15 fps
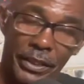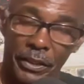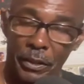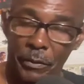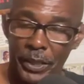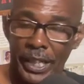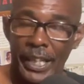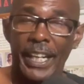you know
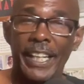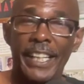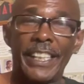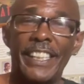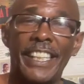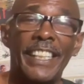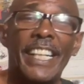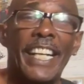what I'm
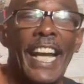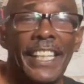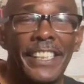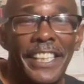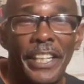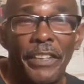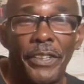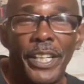saying, they got to
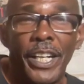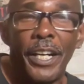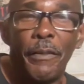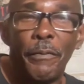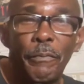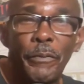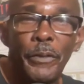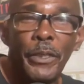give it up.